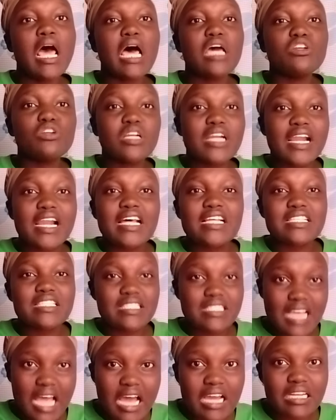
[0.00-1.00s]
I don't
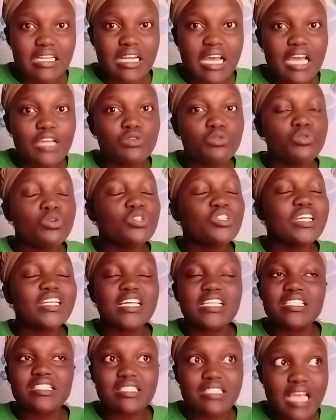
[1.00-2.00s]
understand. I do not
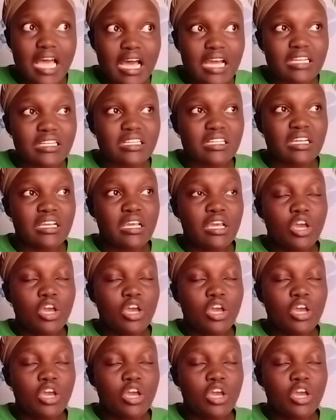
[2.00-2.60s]
understand.